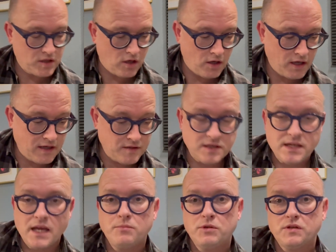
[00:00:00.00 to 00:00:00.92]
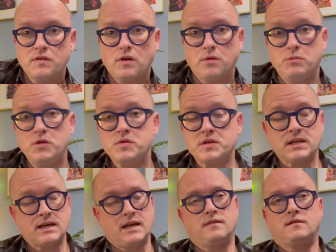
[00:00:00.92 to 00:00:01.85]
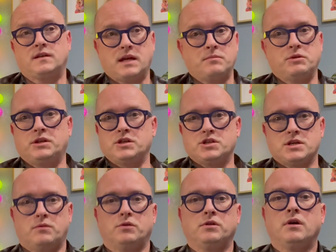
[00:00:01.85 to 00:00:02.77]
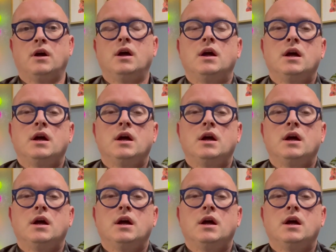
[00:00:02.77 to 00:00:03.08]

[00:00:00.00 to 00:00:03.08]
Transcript: on entertainment, on music and entertainment in general,